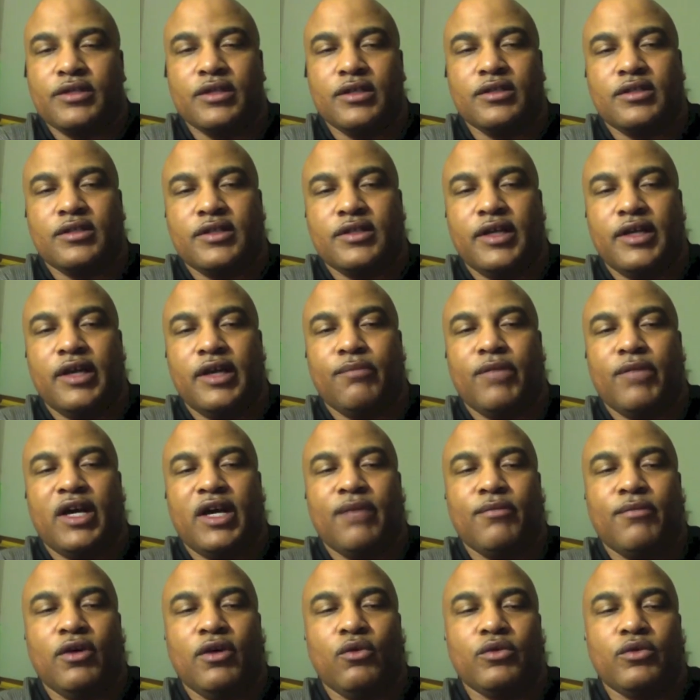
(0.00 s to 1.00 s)
in standby
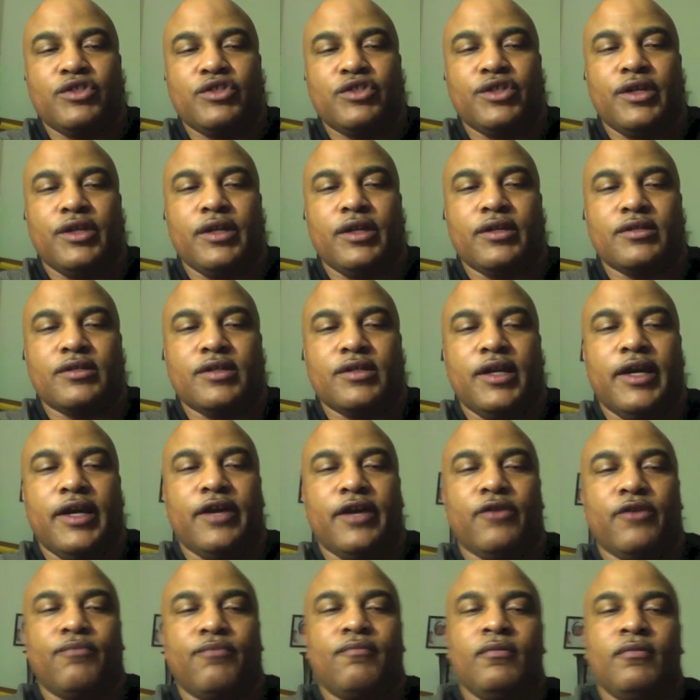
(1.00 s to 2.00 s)
mode, which it is now.